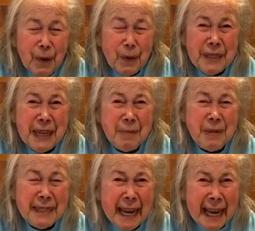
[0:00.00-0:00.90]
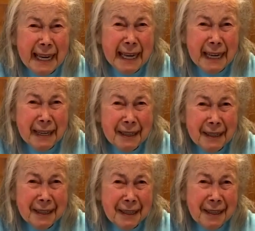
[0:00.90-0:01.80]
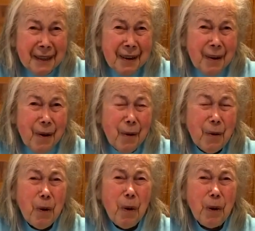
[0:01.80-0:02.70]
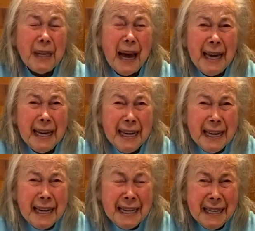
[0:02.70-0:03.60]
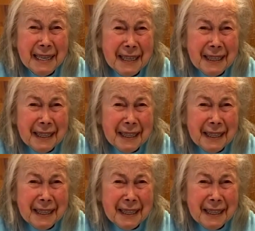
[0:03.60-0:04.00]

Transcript: whose name is Hedy, who called Eileen